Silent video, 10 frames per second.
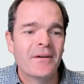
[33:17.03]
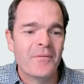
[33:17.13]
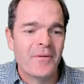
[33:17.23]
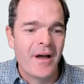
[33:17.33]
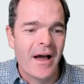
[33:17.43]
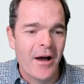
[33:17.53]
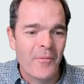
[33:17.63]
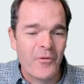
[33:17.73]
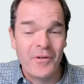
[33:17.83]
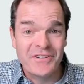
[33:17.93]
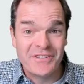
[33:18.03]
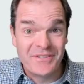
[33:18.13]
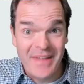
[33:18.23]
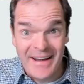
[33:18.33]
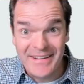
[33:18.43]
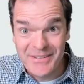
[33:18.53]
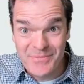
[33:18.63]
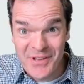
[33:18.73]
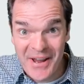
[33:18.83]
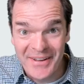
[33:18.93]
We're really just adding some
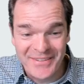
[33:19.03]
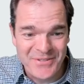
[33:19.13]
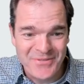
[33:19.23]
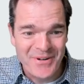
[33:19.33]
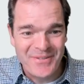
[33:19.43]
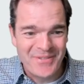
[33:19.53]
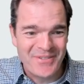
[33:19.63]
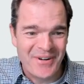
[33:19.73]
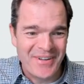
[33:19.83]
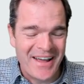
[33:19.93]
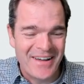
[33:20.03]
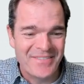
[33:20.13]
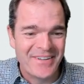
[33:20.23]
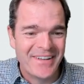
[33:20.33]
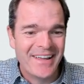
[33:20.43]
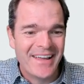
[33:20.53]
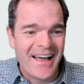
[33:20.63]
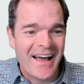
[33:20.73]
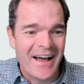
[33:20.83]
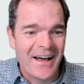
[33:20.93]
style to what we already have.
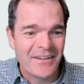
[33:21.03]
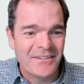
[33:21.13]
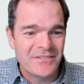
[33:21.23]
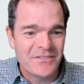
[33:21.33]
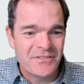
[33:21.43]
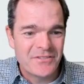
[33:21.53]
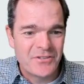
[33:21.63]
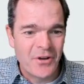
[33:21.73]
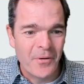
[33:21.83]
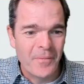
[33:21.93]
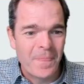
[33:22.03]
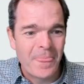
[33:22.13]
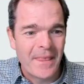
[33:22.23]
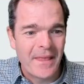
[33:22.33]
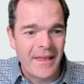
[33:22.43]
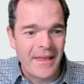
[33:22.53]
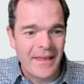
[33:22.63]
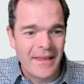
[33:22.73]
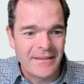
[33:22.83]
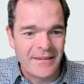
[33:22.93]
So
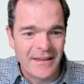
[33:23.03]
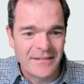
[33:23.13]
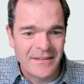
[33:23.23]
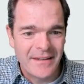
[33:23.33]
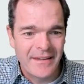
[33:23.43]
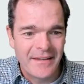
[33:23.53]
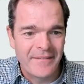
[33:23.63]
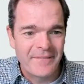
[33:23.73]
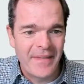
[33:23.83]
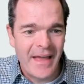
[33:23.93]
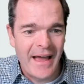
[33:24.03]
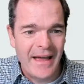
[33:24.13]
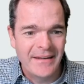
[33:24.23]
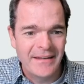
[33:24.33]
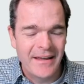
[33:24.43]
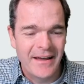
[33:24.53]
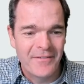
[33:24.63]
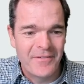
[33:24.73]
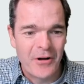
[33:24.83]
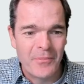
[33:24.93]
it says add a
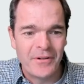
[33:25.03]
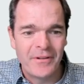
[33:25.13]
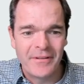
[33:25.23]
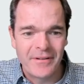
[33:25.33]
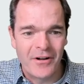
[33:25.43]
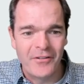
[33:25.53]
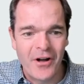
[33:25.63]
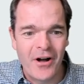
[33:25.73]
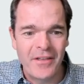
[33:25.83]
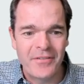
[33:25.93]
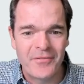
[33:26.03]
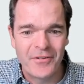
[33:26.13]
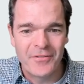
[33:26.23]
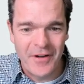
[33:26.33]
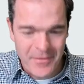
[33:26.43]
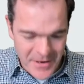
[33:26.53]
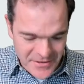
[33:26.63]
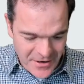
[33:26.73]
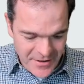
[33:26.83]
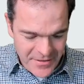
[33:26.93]
variable called auth for Firebase auth.